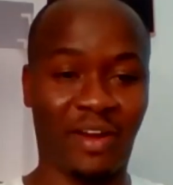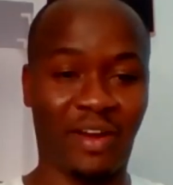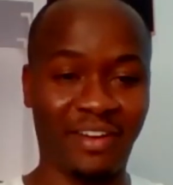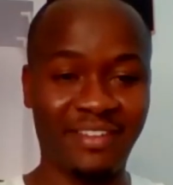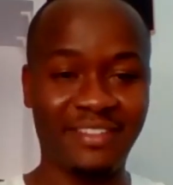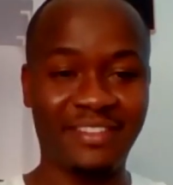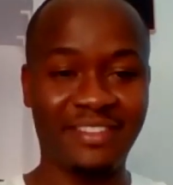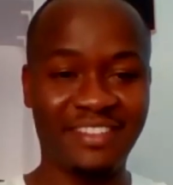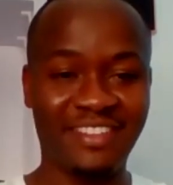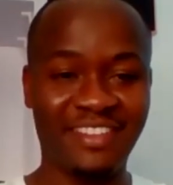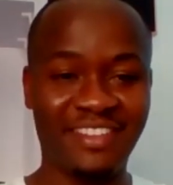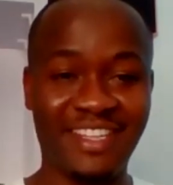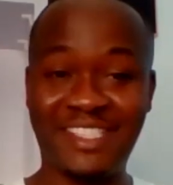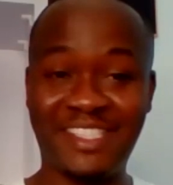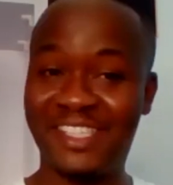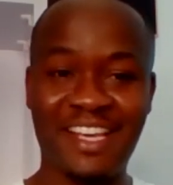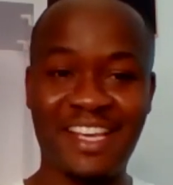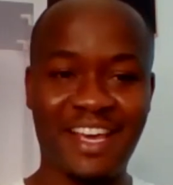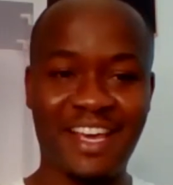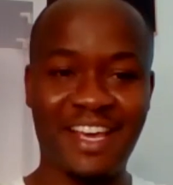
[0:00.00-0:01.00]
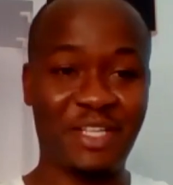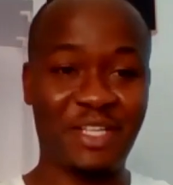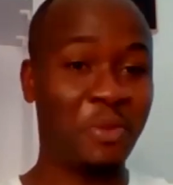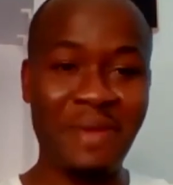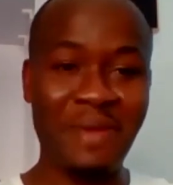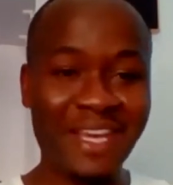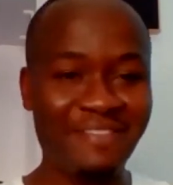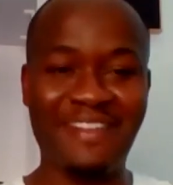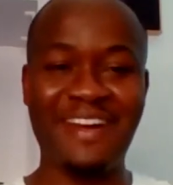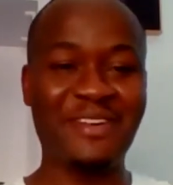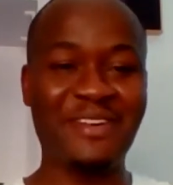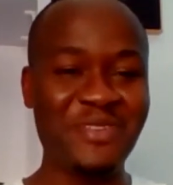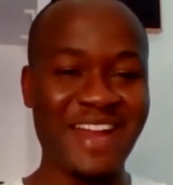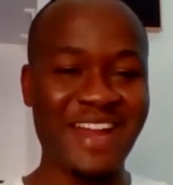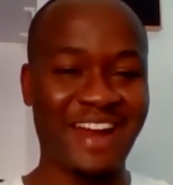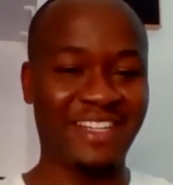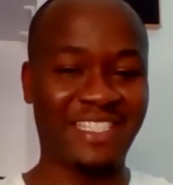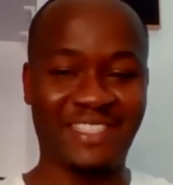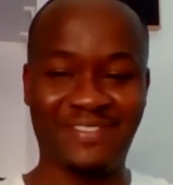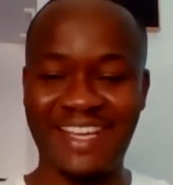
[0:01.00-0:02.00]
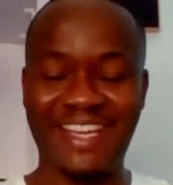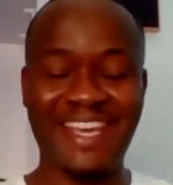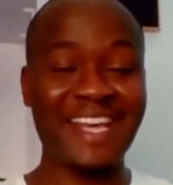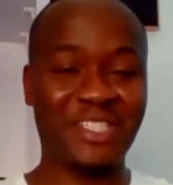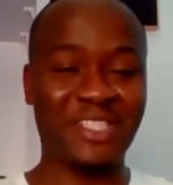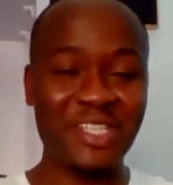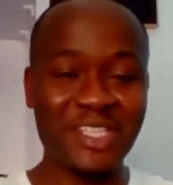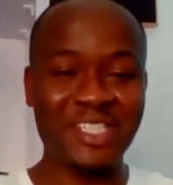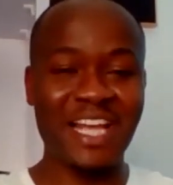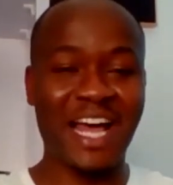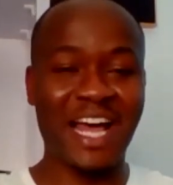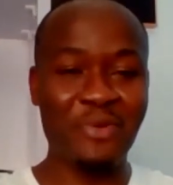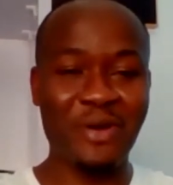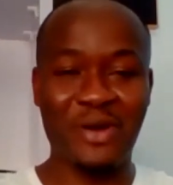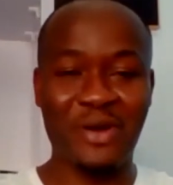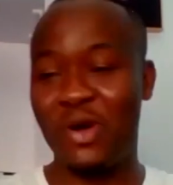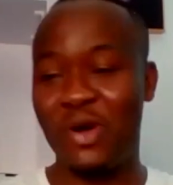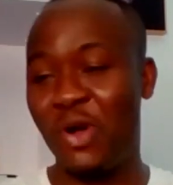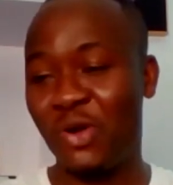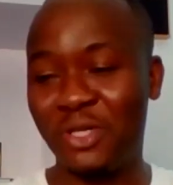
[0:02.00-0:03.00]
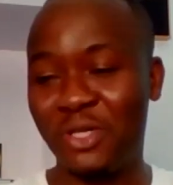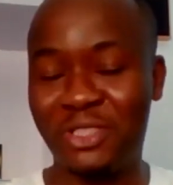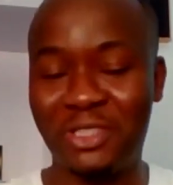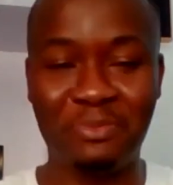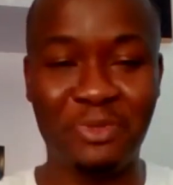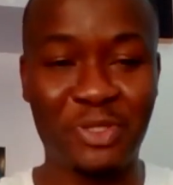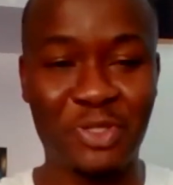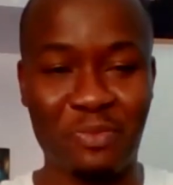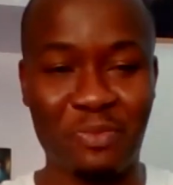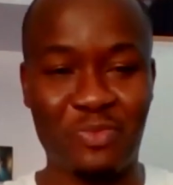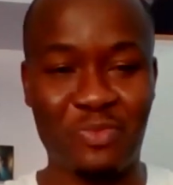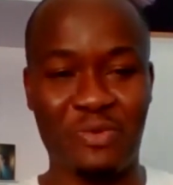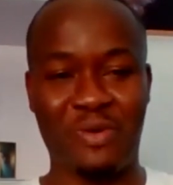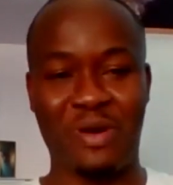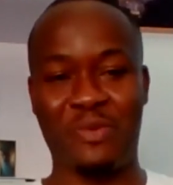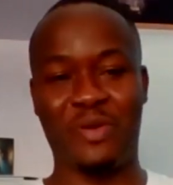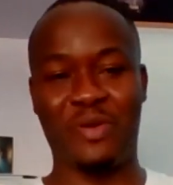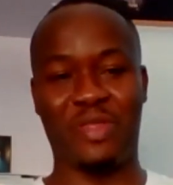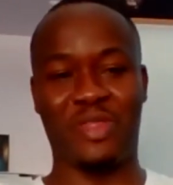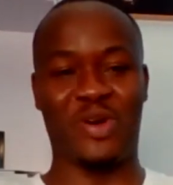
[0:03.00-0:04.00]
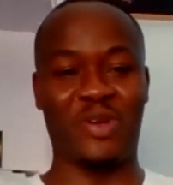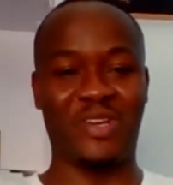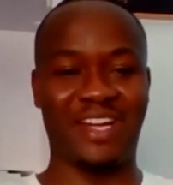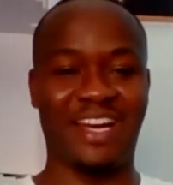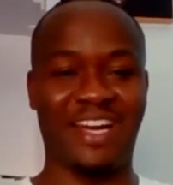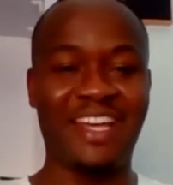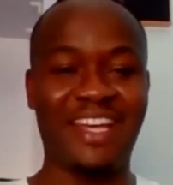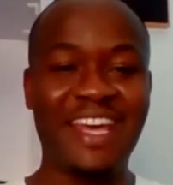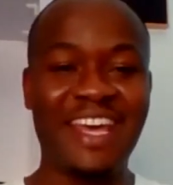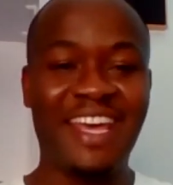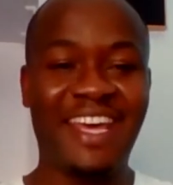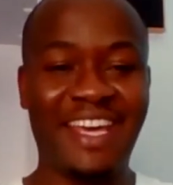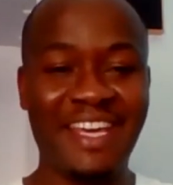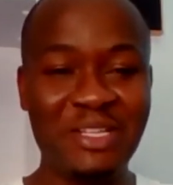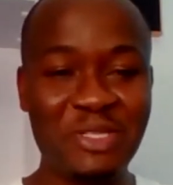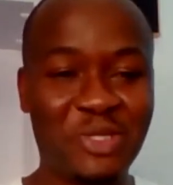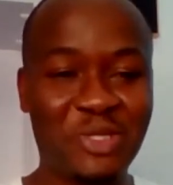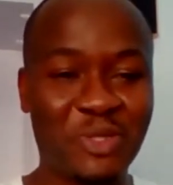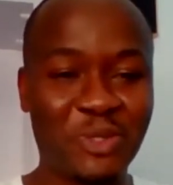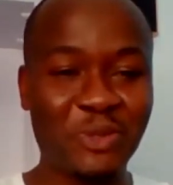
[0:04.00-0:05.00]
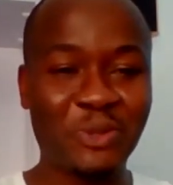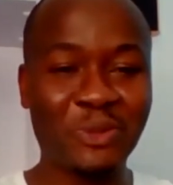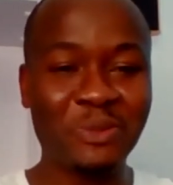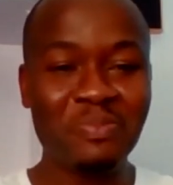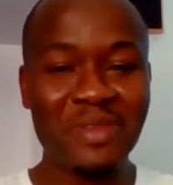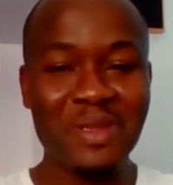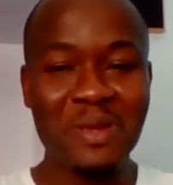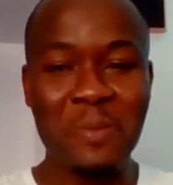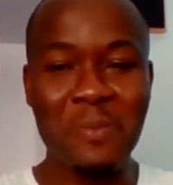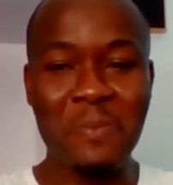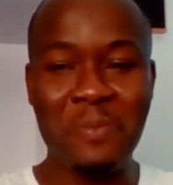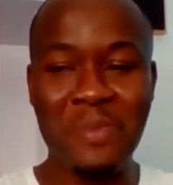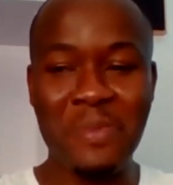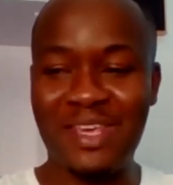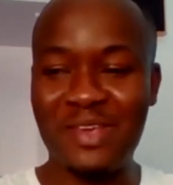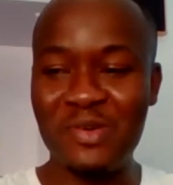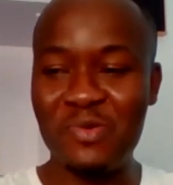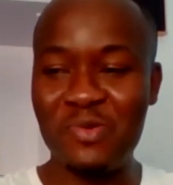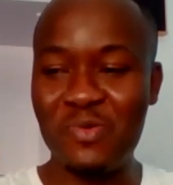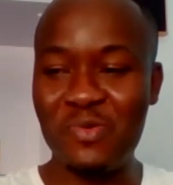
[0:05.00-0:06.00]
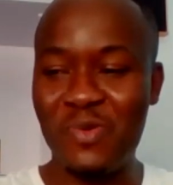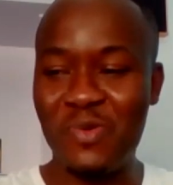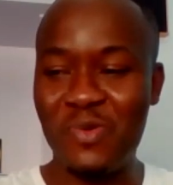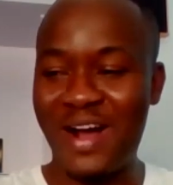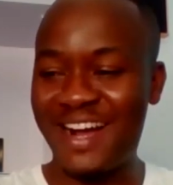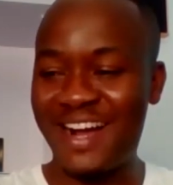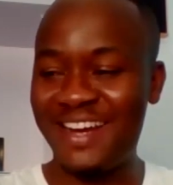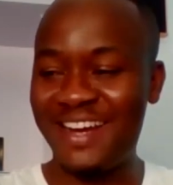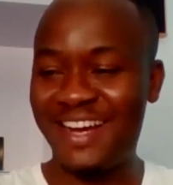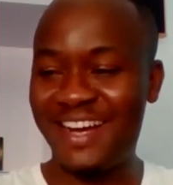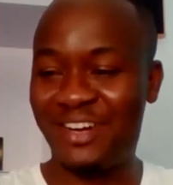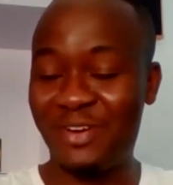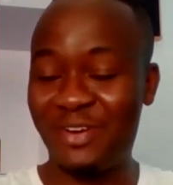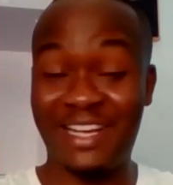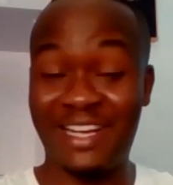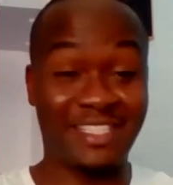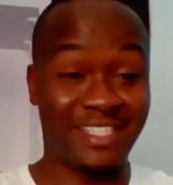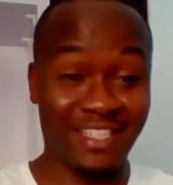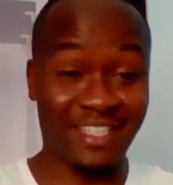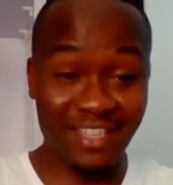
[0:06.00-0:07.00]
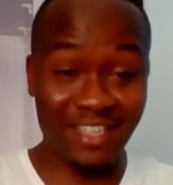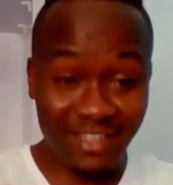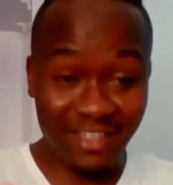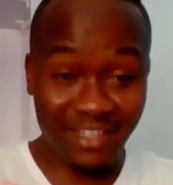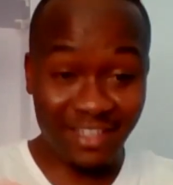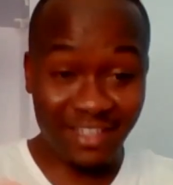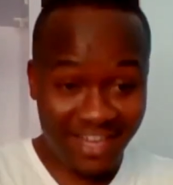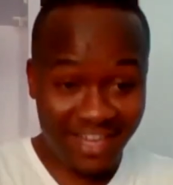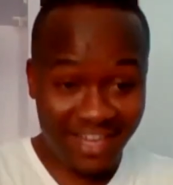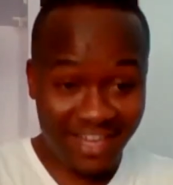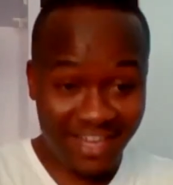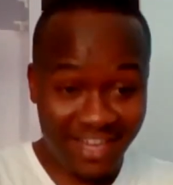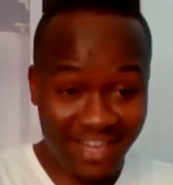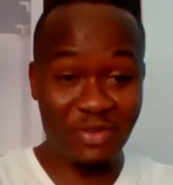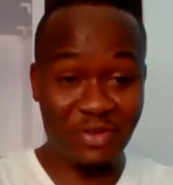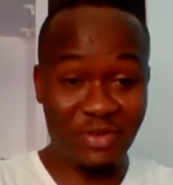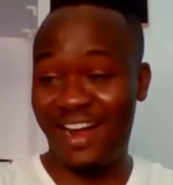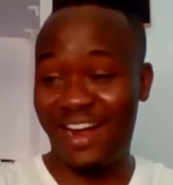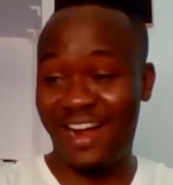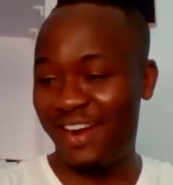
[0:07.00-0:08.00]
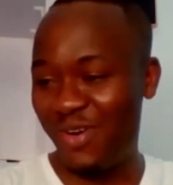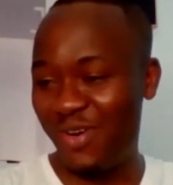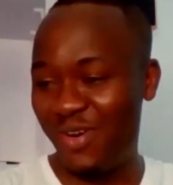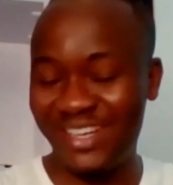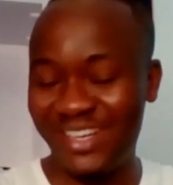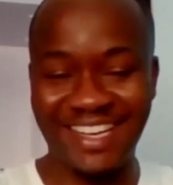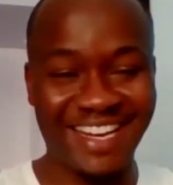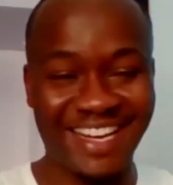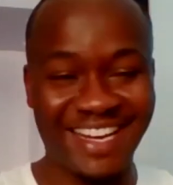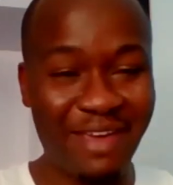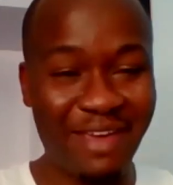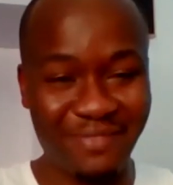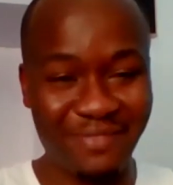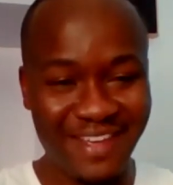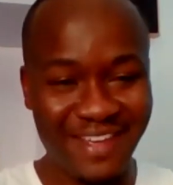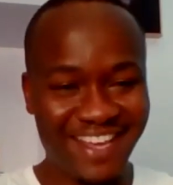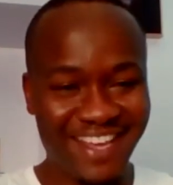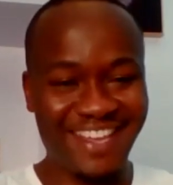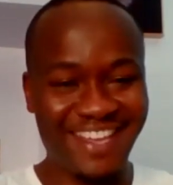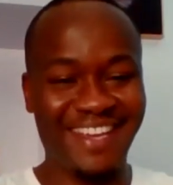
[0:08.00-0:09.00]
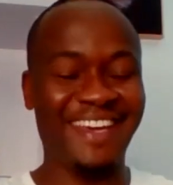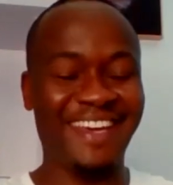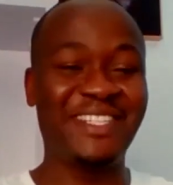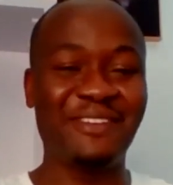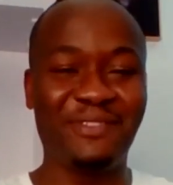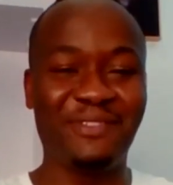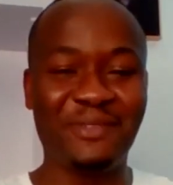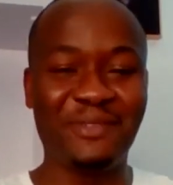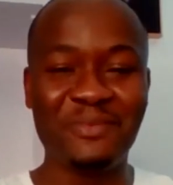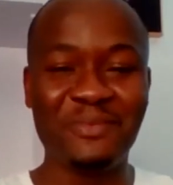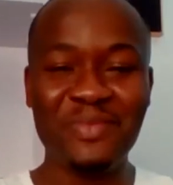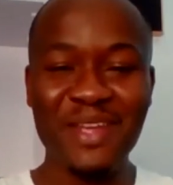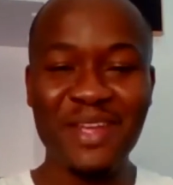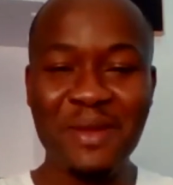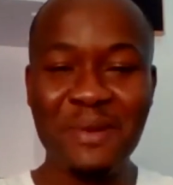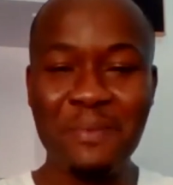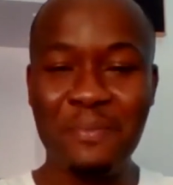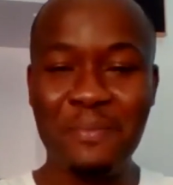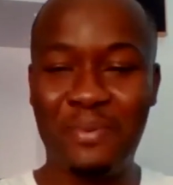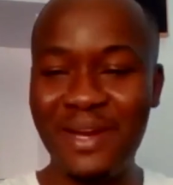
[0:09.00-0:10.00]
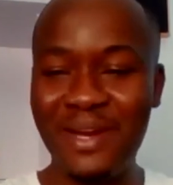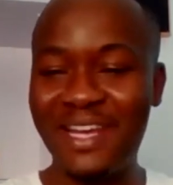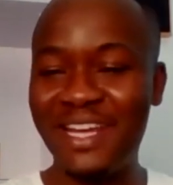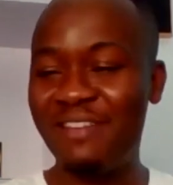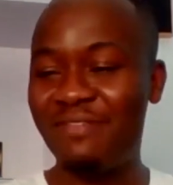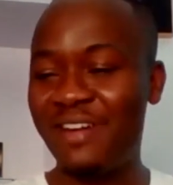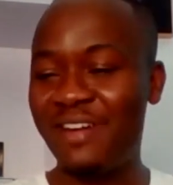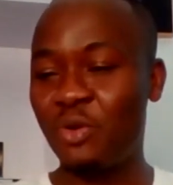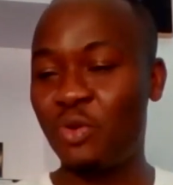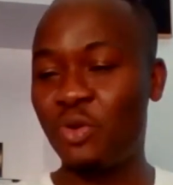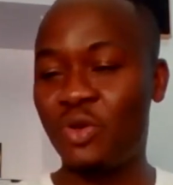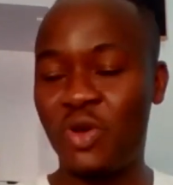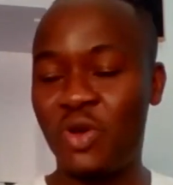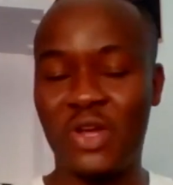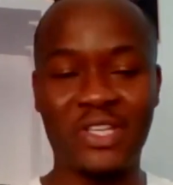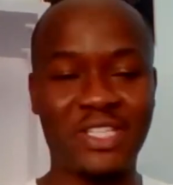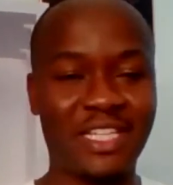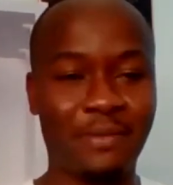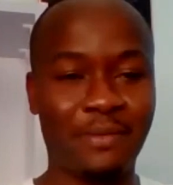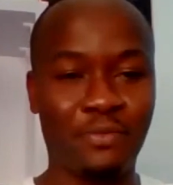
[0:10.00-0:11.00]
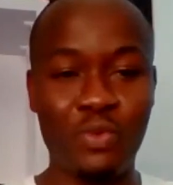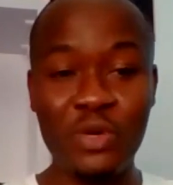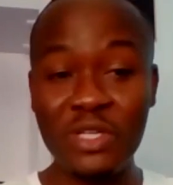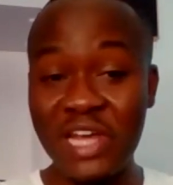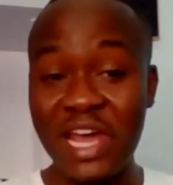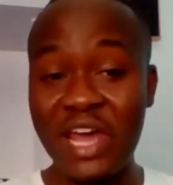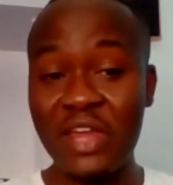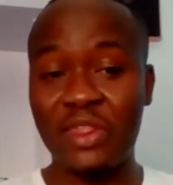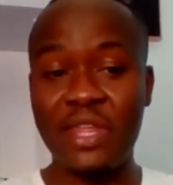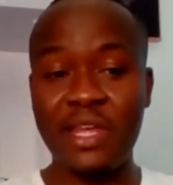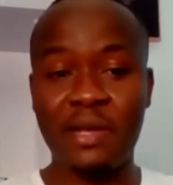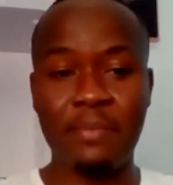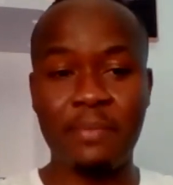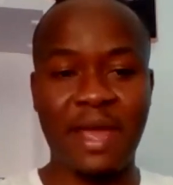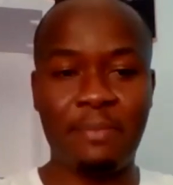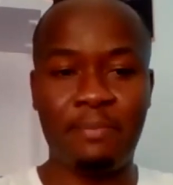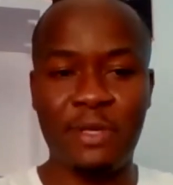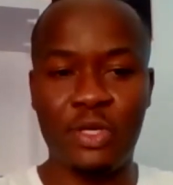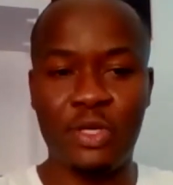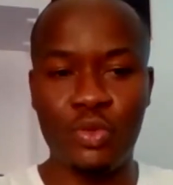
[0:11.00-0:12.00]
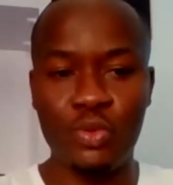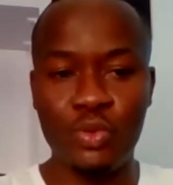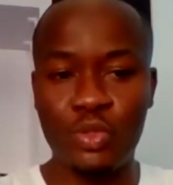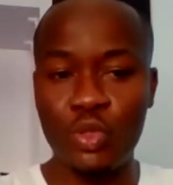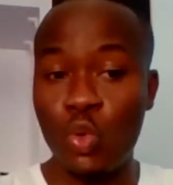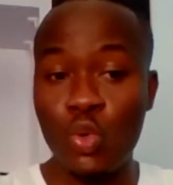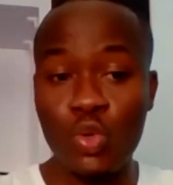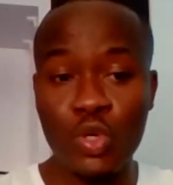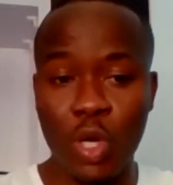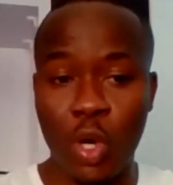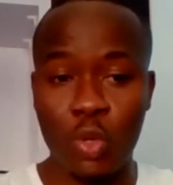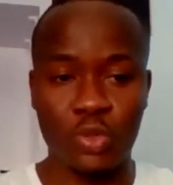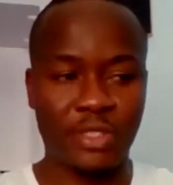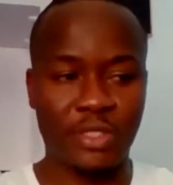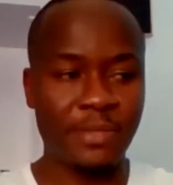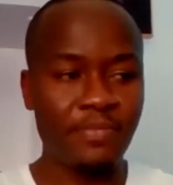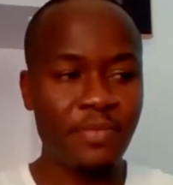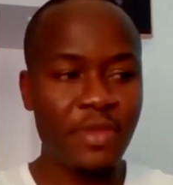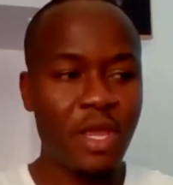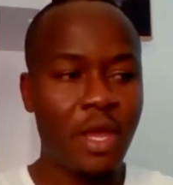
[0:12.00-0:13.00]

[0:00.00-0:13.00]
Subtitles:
It will make a very good narrative. I guess this is how we all contribute some way, one way or the other, into making Wakanda great. Here you are on a live interview, bringing a very good concept, which I think might be good. Who knows?